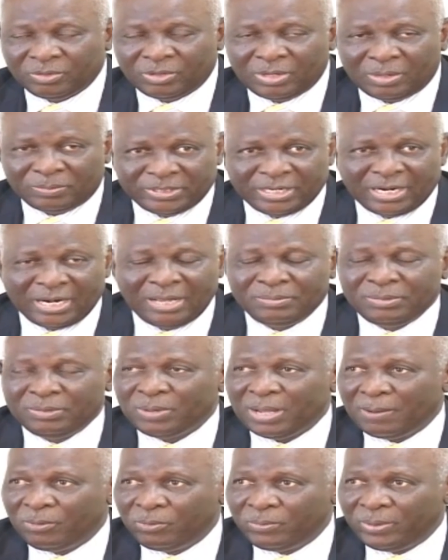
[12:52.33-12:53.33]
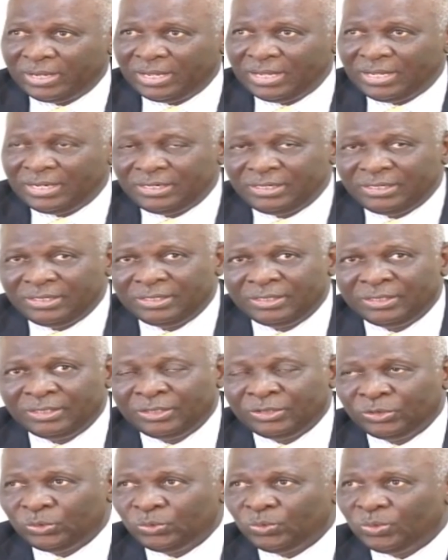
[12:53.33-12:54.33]
Absalami Abubakar,
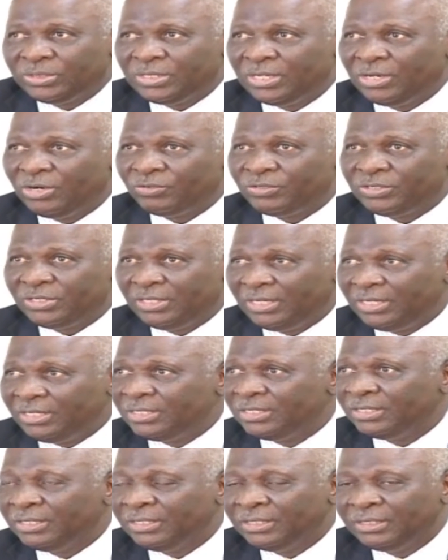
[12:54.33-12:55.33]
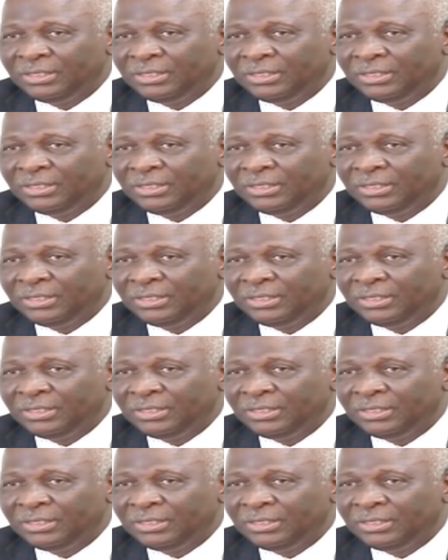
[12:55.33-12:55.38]
who was head of state